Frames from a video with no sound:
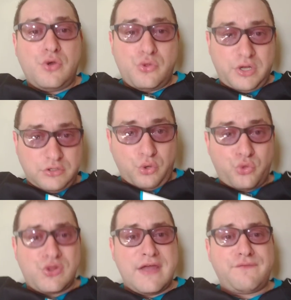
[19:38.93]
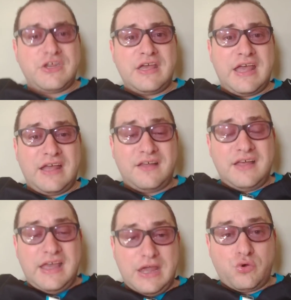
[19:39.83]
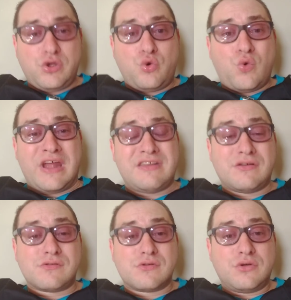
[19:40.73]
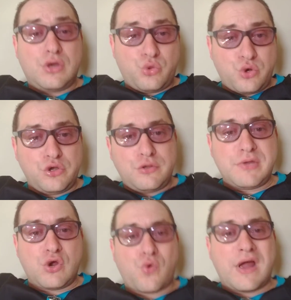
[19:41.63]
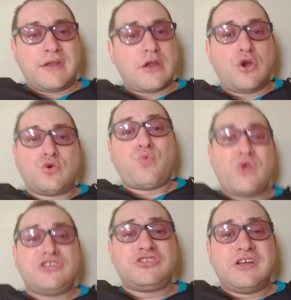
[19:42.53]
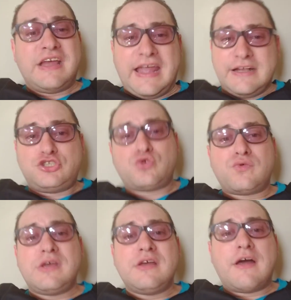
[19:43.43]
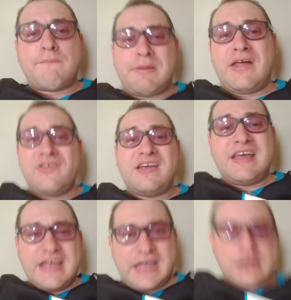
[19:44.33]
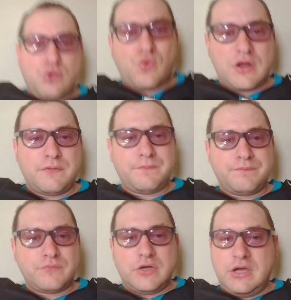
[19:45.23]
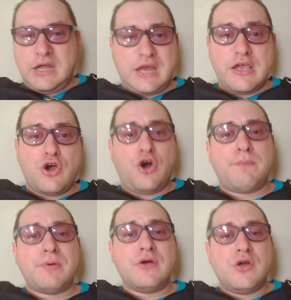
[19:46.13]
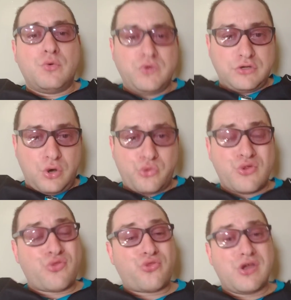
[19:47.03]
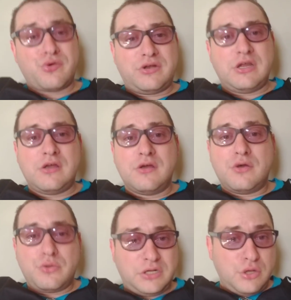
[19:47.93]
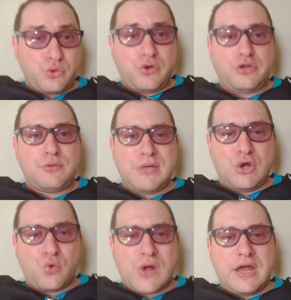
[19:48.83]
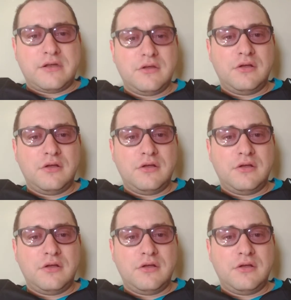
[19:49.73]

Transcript: that your safety, Eric Weddle, is going to be alright. I don't wish injury upon anyone. And I hope with all sincerity that he's going to be alright.